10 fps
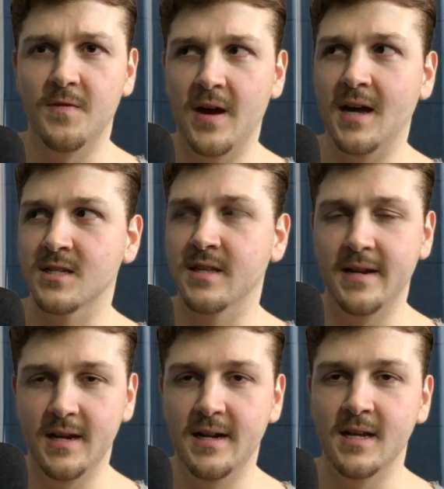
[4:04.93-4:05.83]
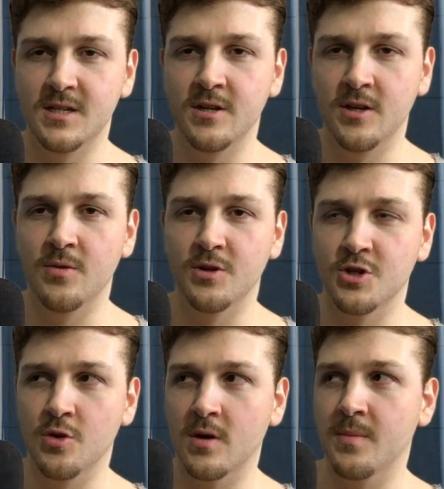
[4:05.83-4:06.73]
fast. They can get to you in a
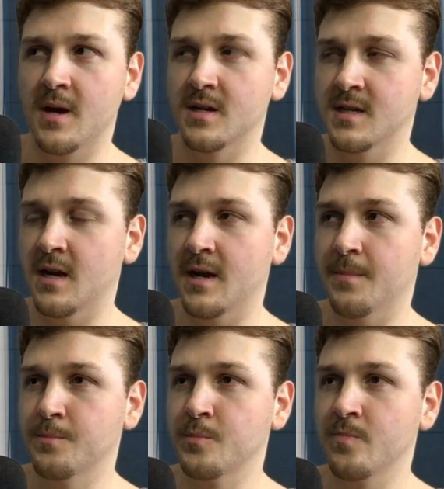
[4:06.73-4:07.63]
short amount of time.